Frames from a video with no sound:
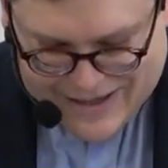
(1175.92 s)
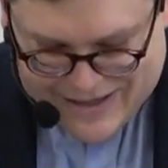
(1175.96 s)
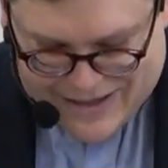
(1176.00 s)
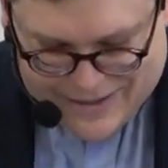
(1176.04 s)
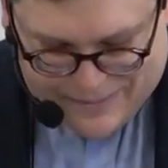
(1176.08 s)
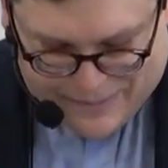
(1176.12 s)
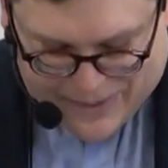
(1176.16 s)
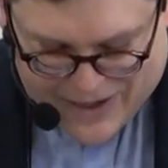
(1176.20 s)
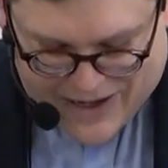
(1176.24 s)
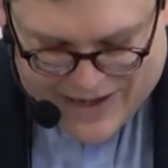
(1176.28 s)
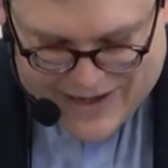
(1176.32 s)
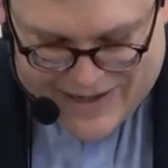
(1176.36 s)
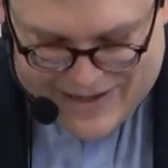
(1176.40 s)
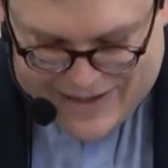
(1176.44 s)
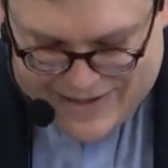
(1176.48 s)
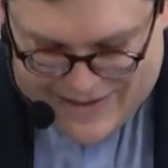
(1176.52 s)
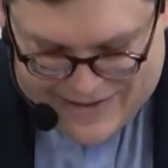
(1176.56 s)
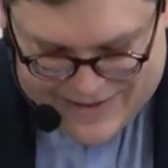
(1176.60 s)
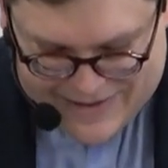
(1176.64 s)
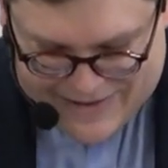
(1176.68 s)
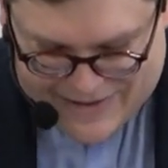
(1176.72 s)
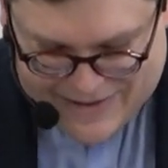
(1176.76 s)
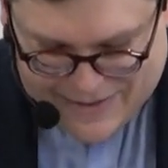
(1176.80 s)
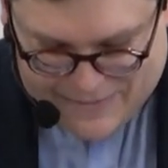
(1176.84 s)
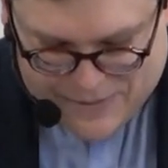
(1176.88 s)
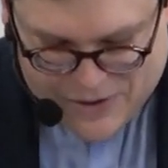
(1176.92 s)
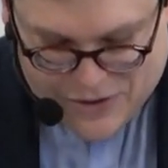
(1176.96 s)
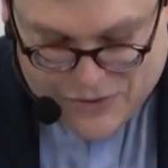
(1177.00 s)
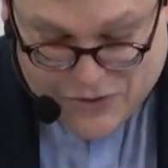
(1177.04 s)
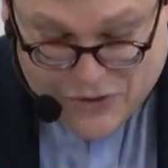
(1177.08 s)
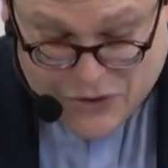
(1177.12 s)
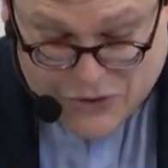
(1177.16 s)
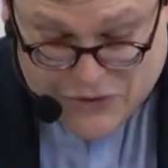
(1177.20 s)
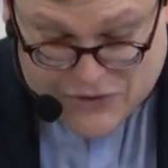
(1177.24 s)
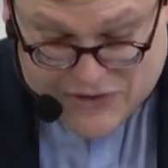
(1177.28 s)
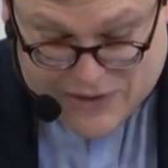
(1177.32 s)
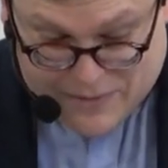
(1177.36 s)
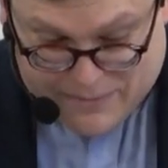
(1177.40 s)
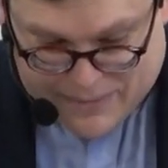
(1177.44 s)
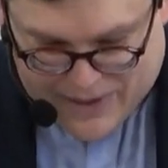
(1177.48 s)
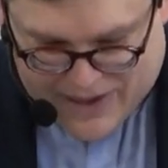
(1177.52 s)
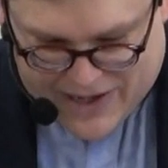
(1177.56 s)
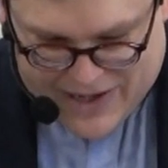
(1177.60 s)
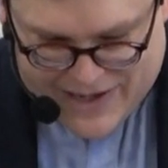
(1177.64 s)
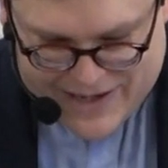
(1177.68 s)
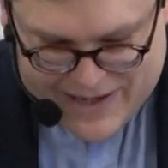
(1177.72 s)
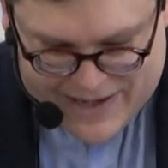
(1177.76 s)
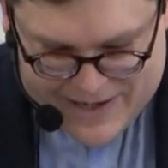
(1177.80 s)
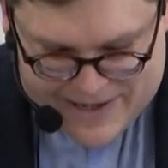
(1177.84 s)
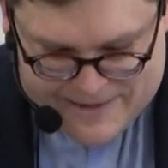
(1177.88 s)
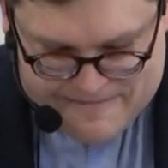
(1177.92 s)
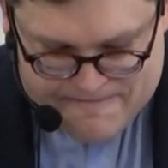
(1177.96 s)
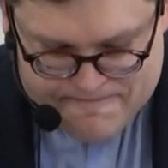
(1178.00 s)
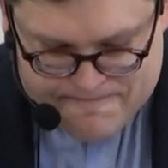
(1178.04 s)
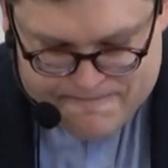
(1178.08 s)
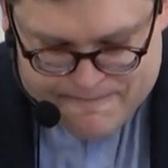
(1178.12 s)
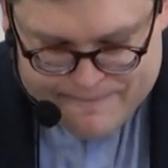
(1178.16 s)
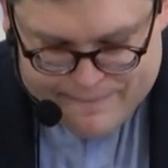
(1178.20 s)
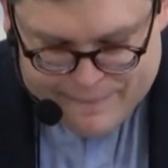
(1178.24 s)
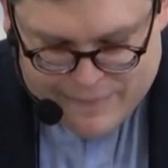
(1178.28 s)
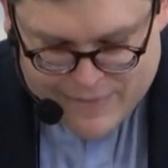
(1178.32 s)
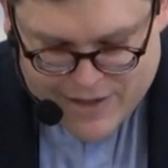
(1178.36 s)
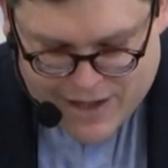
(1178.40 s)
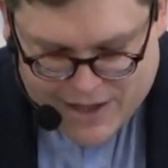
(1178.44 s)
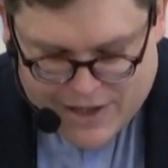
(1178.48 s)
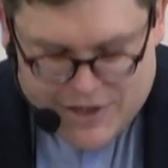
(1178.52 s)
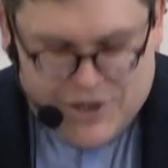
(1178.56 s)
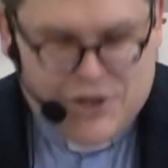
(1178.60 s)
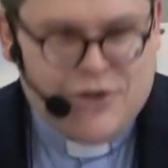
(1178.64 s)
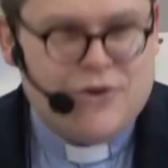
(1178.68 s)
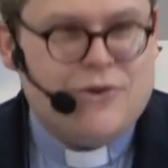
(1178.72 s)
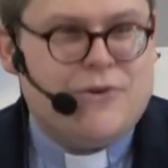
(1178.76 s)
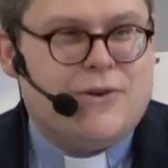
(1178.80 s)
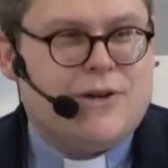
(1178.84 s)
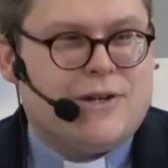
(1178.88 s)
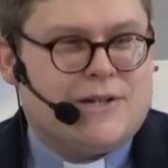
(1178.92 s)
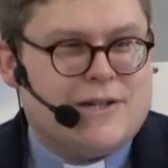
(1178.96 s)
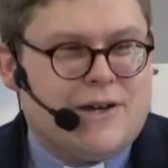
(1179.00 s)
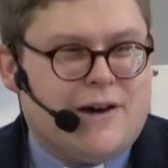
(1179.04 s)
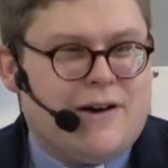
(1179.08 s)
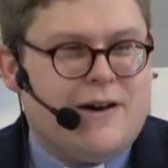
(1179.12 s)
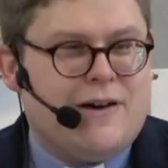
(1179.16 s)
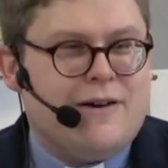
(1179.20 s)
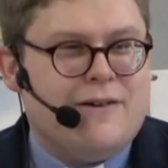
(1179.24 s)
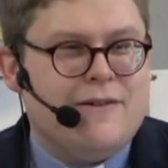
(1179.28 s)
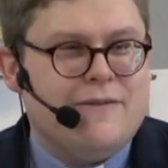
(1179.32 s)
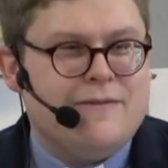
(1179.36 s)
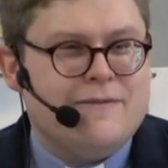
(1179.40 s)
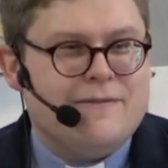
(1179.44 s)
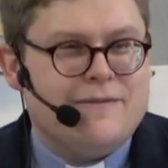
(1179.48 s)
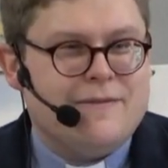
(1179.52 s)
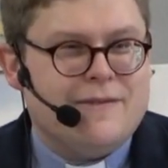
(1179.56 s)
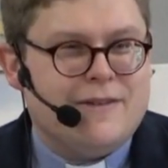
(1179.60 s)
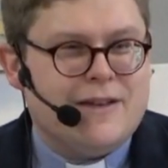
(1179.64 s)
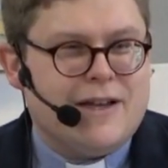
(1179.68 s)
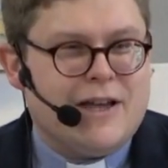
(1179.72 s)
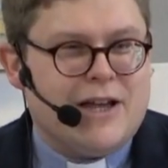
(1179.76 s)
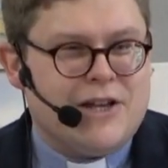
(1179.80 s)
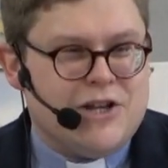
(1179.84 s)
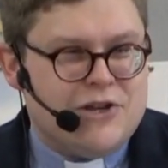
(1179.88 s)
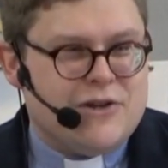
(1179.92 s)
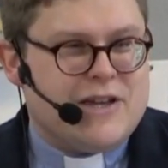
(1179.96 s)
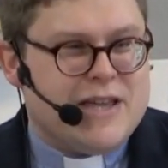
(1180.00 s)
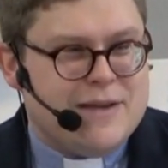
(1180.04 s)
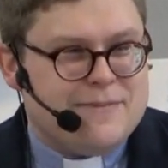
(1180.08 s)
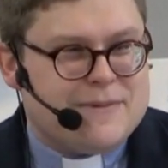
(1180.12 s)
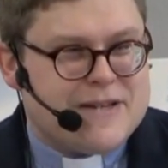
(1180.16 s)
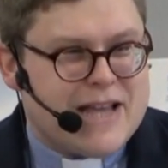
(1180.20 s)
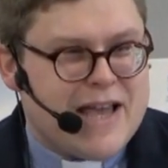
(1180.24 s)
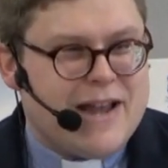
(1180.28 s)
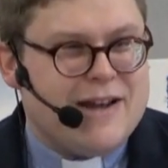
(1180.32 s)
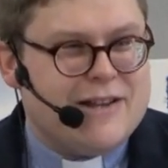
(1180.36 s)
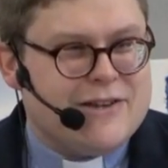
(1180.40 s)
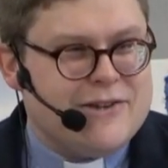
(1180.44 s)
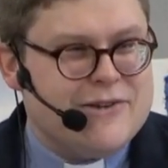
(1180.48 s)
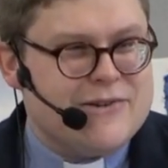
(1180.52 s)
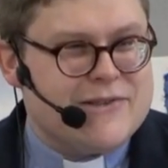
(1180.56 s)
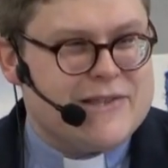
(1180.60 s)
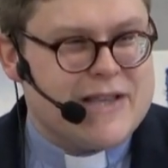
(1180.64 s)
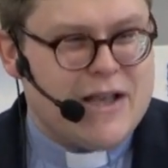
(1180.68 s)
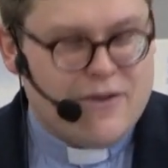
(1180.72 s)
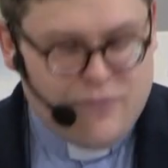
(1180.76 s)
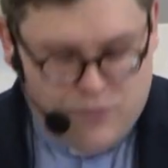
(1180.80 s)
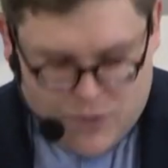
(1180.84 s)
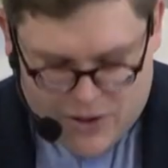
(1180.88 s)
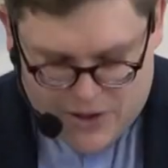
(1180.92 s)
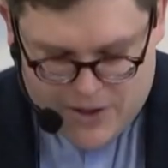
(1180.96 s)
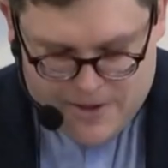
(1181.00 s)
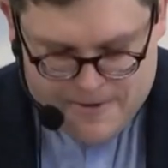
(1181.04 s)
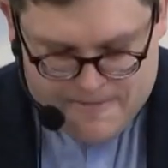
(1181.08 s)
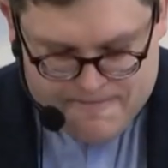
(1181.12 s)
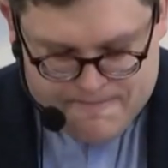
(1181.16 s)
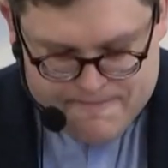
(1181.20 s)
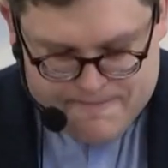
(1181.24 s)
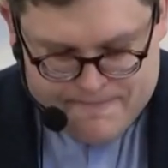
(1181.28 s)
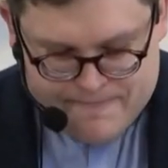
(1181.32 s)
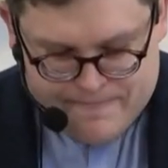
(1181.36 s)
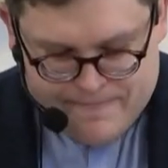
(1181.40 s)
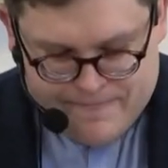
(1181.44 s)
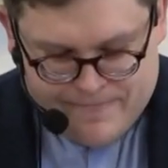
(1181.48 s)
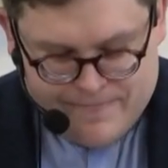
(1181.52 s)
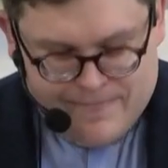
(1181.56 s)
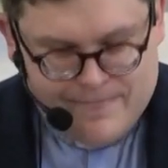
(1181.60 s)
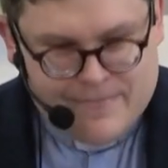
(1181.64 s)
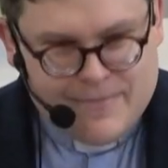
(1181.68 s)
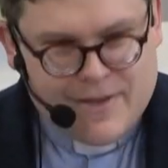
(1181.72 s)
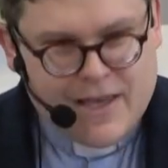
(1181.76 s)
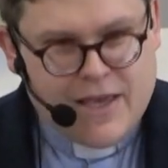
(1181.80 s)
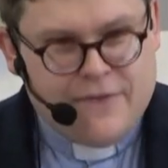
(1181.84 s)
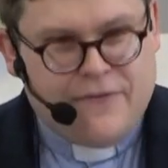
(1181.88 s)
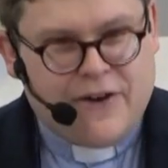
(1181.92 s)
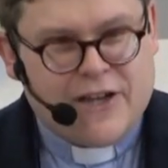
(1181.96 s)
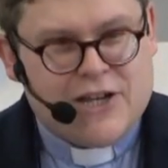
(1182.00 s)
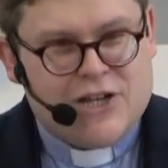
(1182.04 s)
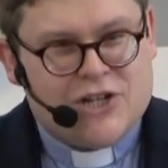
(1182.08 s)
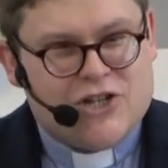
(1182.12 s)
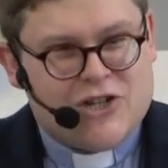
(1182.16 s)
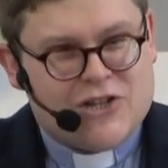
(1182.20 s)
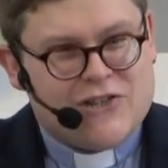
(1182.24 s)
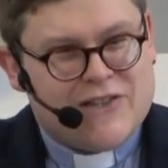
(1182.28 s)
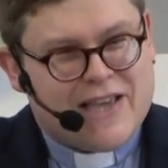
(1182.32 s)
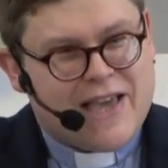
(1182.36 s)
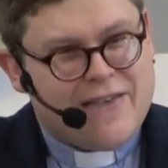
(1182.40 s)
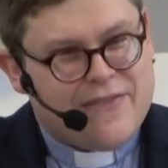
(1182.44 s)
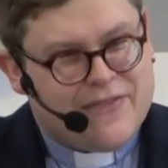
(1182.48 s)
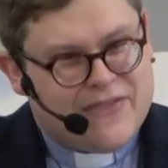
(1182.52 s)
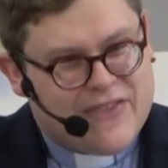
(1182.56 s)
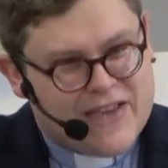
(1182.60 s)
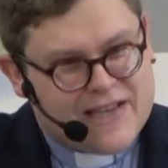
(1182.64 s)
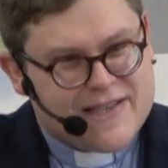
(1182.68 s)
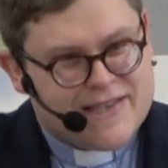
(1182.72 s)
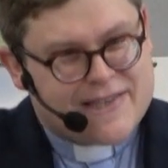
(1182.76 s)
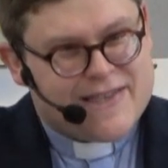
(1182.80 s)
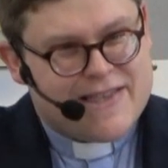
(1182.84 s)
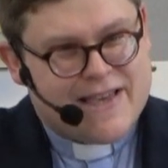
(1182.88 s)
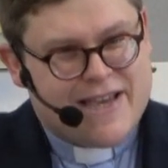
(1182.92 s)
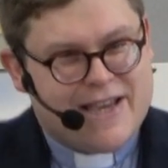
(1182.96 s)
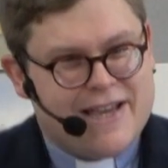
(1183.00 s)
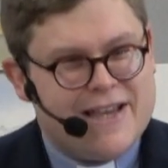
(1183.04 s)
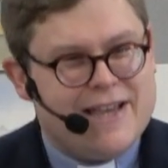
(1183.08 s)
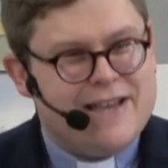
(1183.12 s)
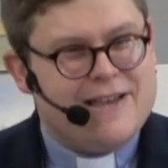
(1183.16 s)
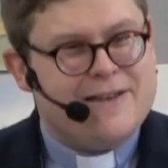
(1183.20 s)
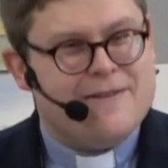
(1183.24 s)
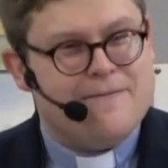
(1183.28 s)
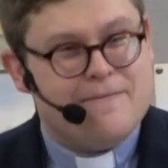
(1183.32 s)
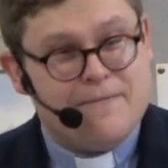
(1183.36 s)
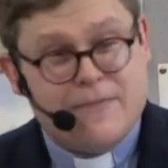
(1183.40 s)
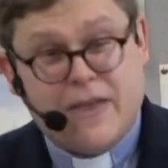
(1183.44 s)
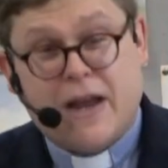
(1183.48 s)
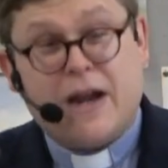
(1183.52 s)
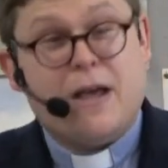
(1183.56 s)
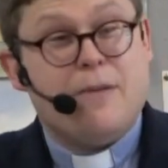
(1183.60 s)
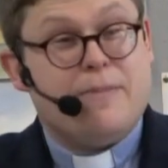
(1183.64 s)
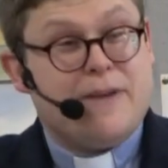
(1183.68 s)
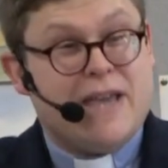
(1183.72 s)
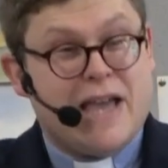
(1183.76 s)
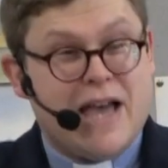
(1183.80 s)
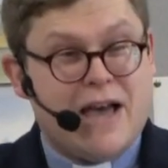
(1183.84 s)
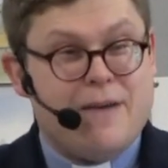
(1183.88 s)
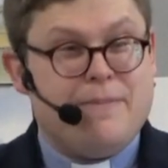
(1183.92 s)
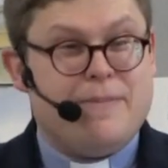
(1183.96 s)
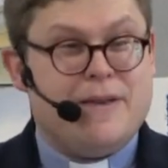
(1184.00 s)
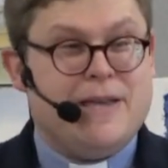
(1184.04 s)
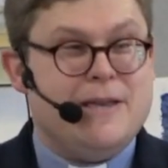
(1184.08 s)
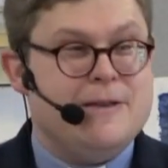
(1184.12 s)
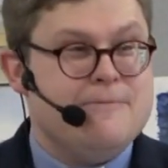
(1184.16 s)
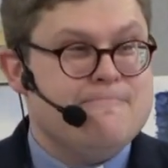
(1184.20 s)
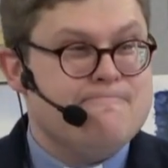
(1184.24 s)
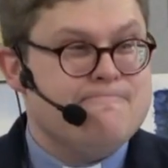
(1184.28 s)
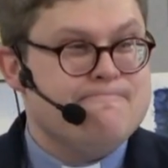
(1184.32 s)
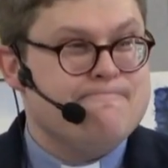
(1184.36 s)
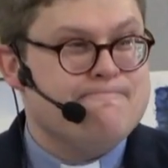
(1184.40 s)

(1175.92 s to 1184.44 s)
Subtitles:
to buy some new clothes, to buy a new guitar. And you keep telling yourself, well, if I could just get this thing, then I'll be happy.